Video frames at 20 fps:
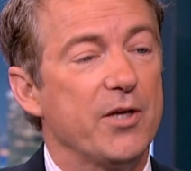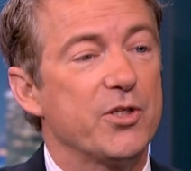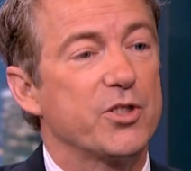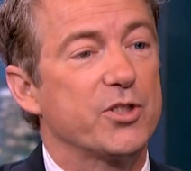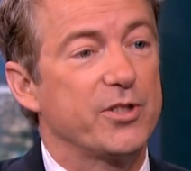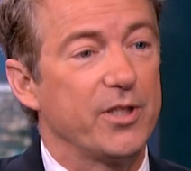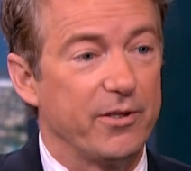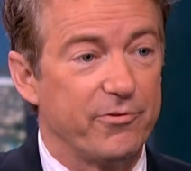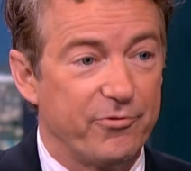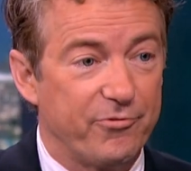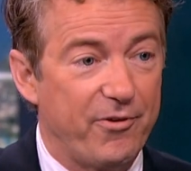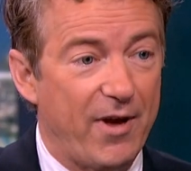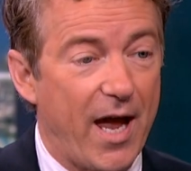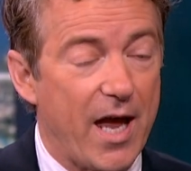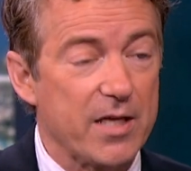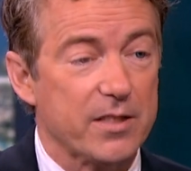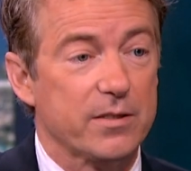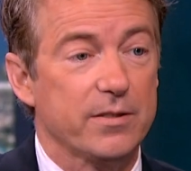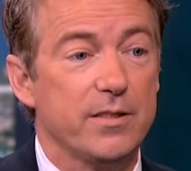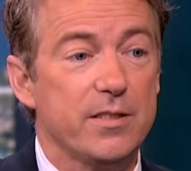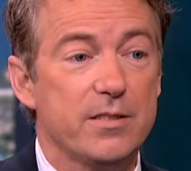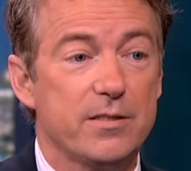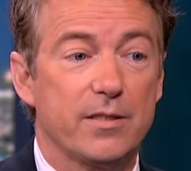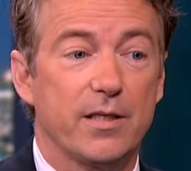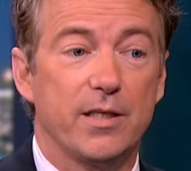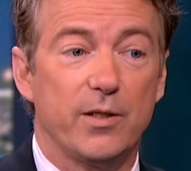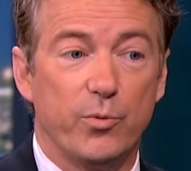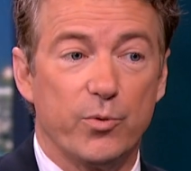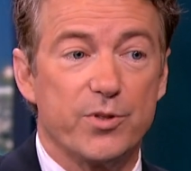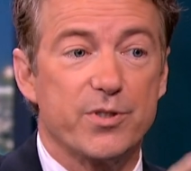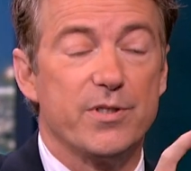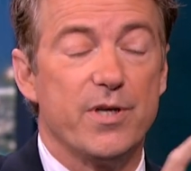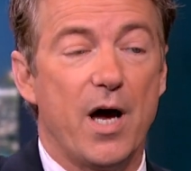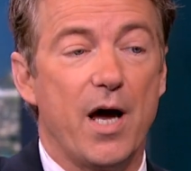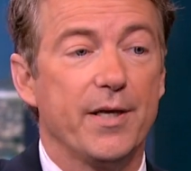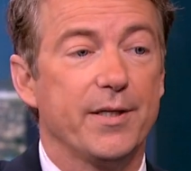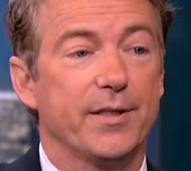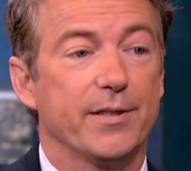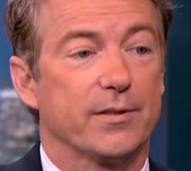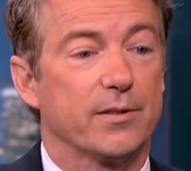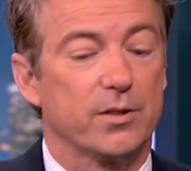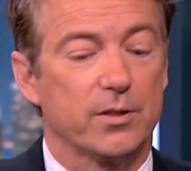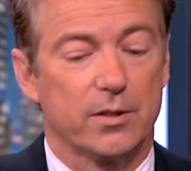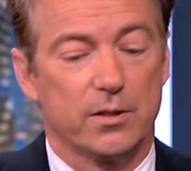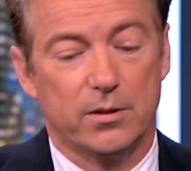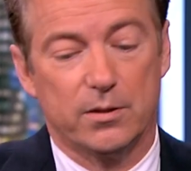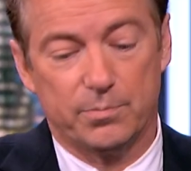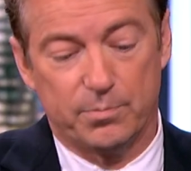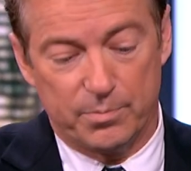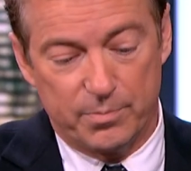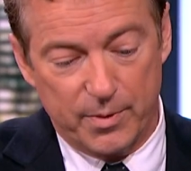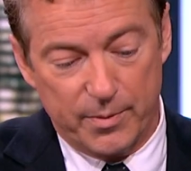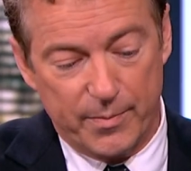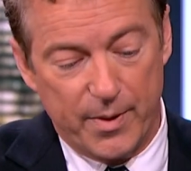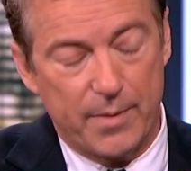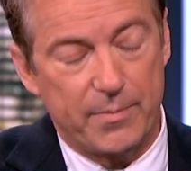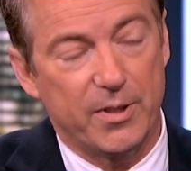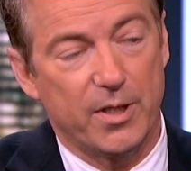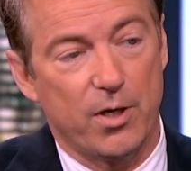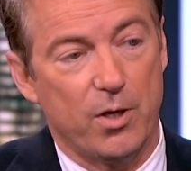steadfastly said he was not Hitler, but maybe